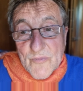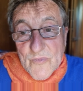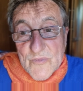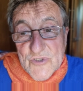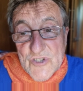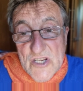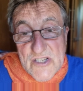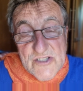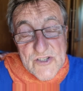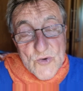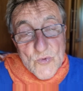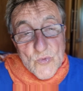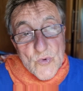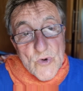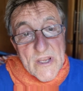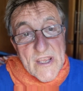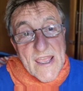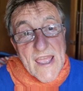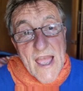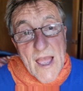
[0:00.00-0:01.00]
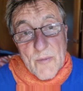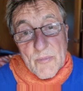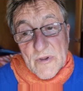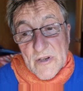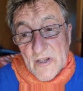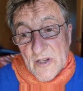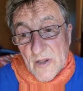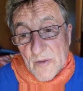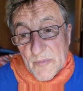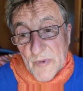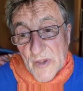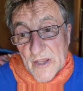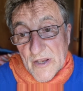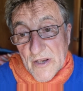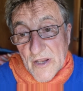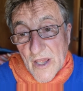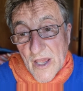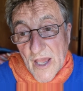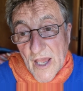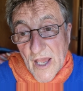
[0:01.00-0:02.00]
just to recap a little bit
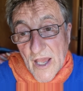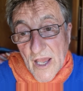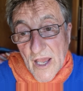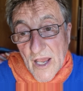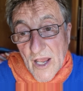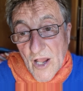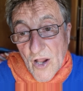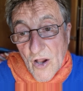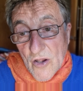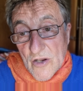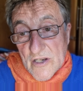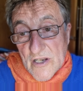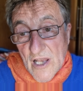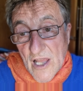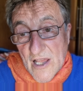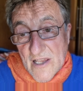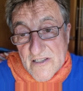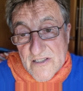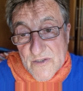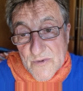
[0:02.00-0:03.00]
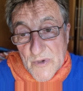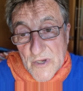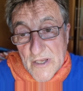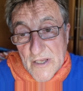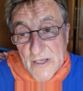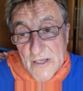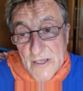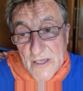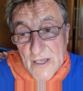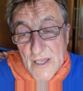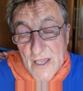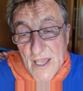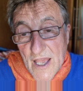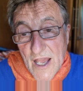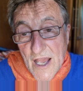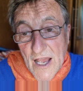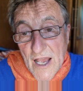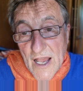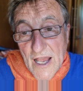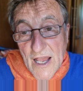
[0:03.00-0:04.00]
on last week,
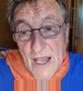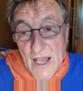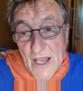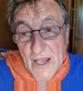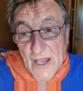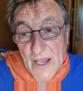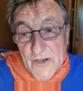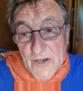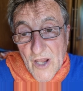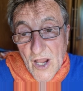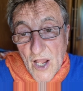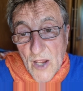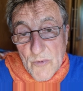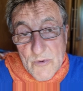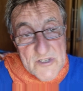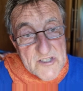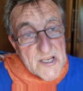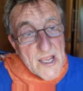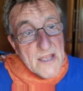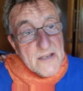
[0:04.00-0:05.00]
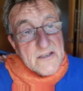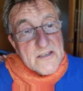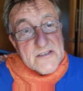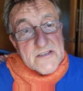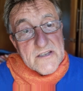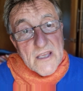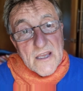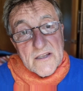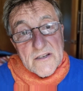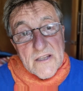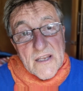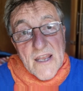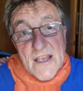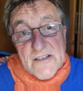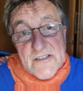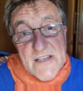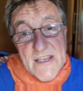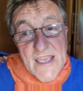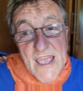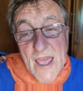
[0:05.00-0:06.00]
and I was sad to see I didn't
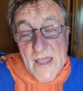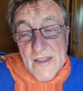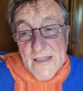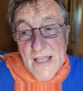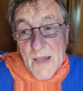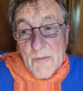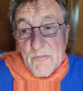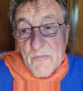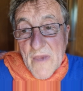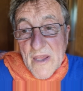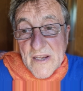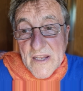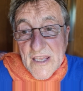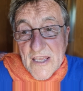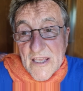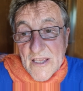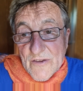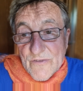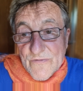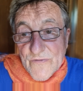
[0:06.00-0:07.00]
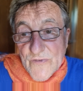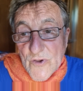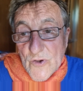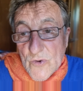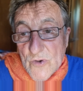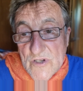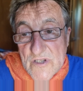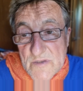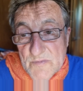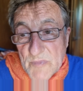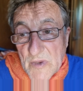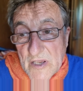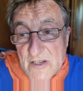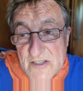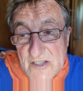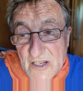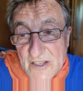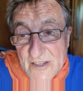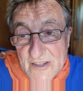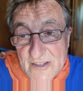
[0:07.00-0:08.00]
actually get that many viewers,
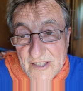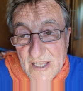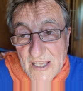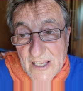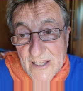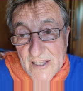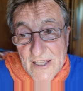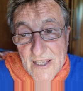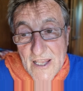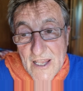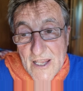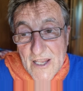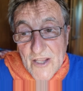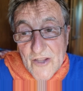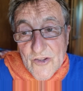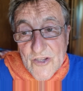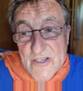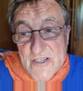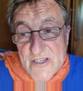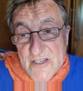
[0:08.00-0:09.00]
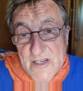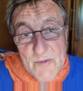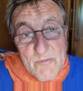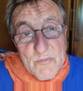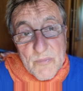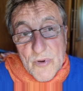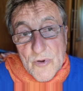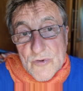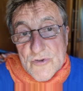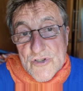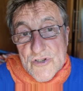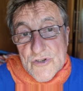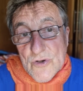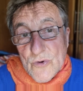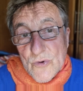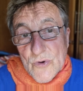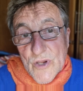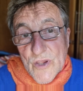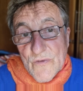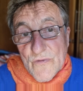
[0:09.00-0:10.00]
because I think the simple
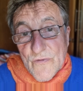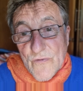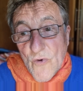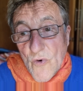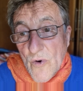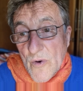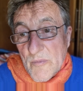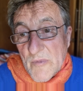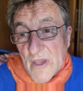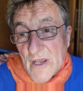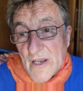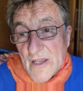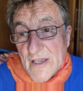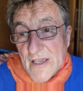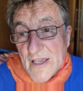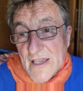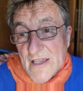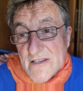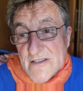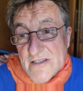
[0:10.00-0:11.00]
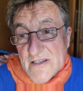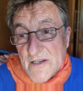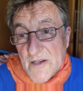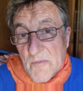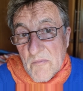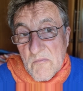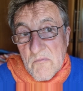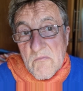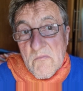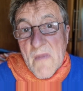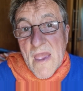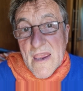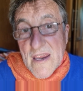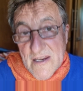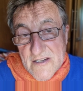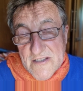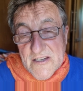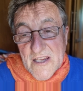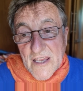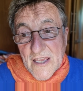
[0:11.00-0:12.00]
story formula is an
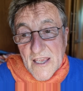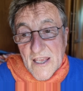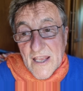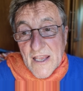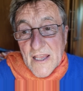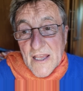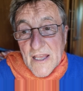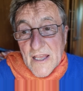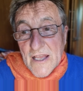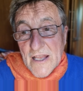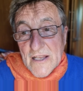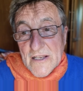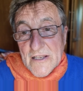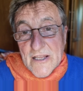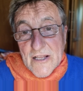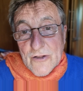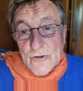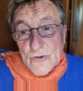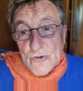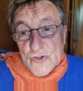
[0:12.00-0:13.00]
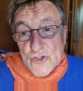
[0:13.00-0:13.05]
amazing little